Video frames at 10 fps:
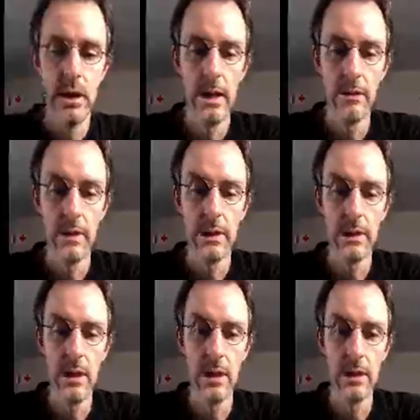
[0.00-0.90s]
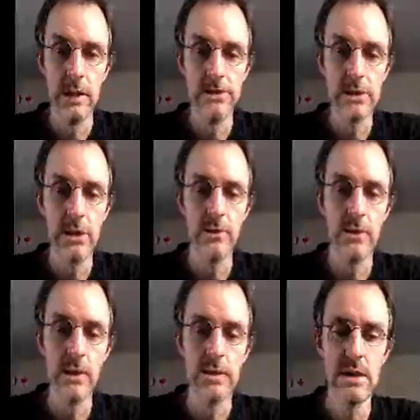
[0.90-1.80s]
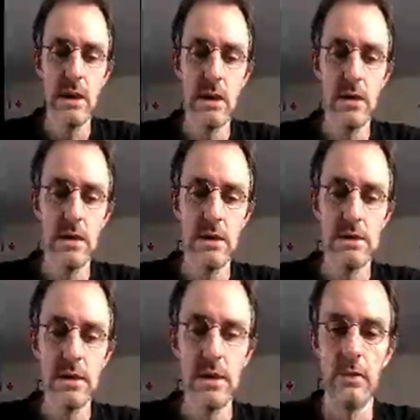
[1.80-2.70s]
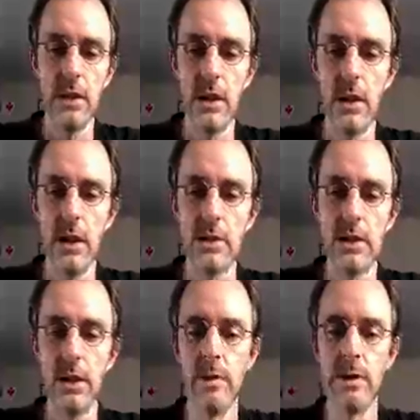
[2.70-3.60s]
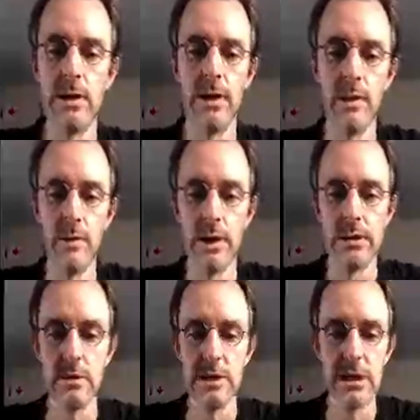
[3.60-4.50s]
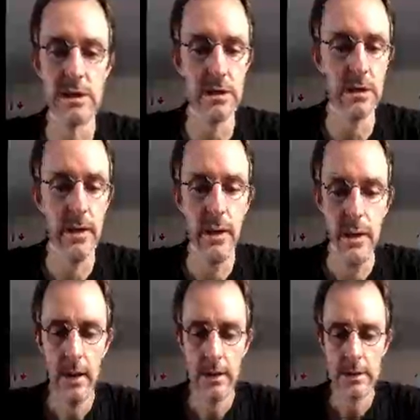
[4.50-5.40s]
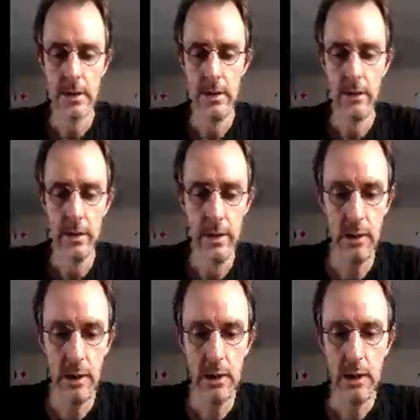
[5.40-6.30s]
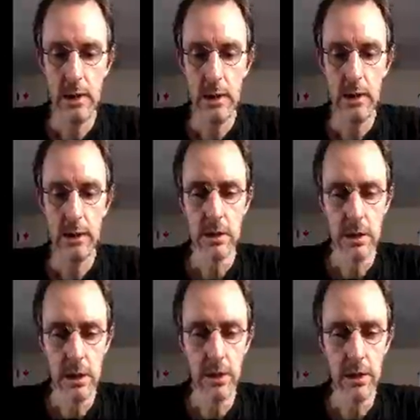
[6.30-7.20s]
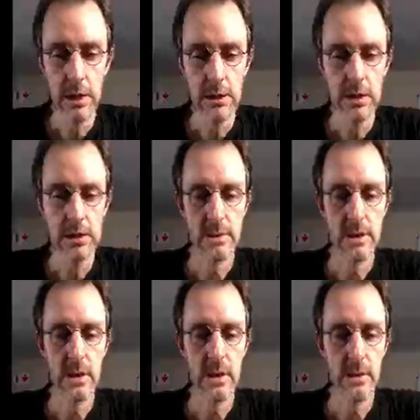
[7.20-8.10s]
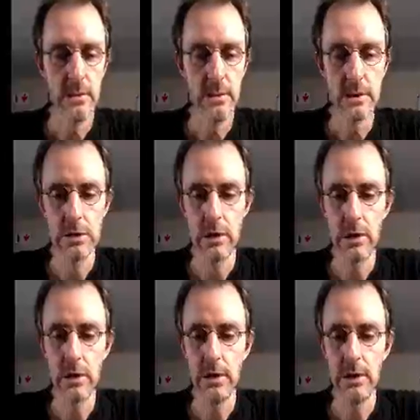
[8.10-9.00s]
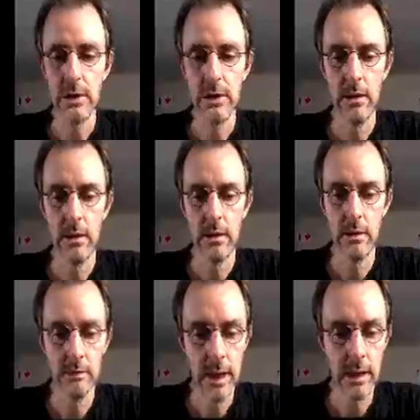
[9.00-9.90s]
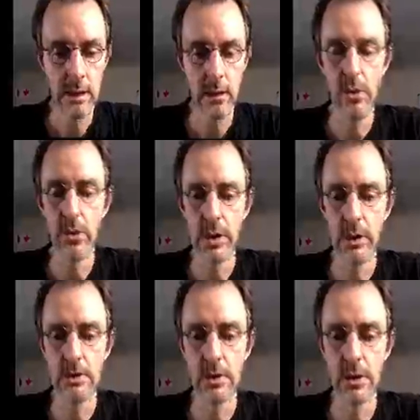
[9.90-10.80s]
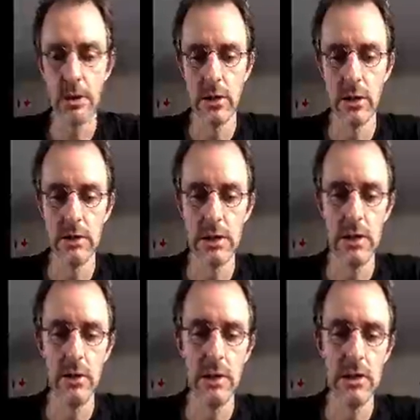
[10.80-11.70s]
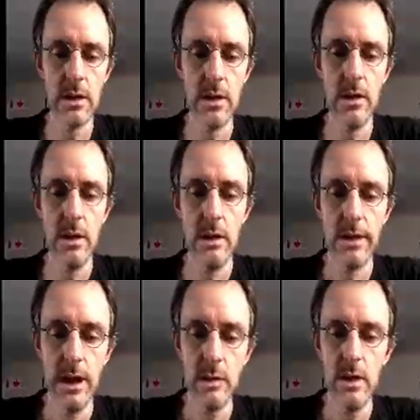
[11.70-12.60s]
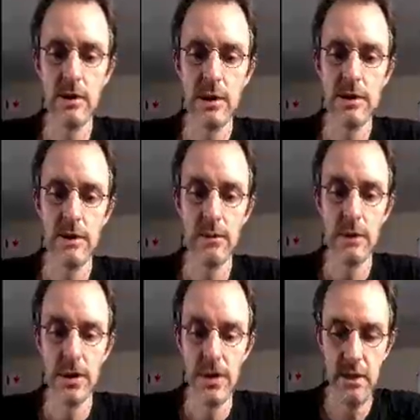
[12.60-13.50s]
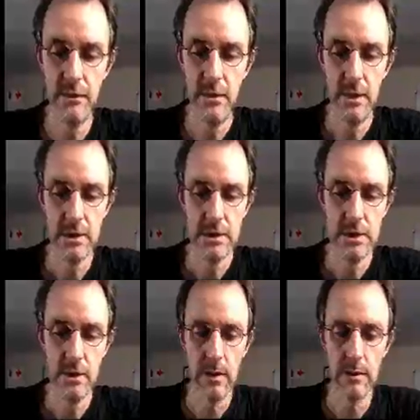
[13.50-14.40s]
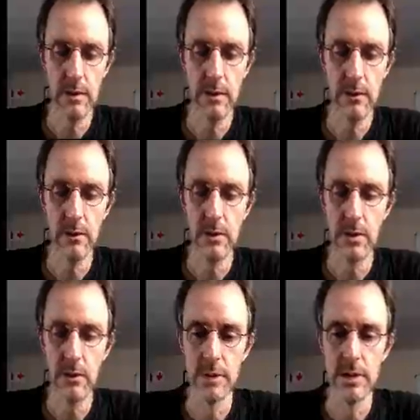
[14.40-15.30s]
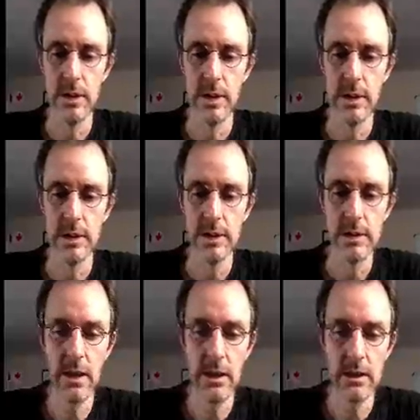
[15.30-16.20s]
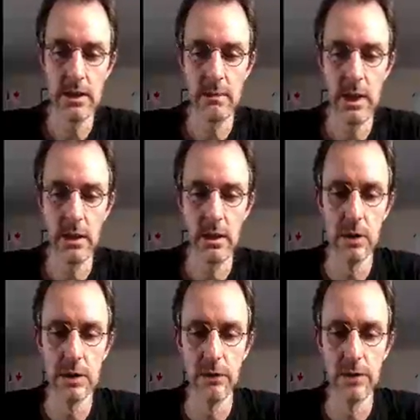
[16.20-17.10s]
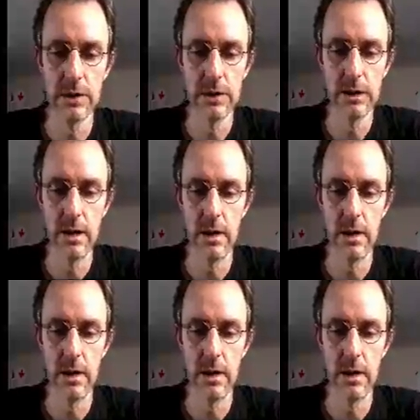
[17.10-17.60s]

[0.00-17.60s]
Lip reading: and run the dev server, and the second is so that we can actually open it in our web browser and test it. So I'm going to log into this machine now. To log in under Mac or Windows where you've got Docker machine, you need to know the IP address of the machine. So I'm going to do Docker machine ls again and just make a note of this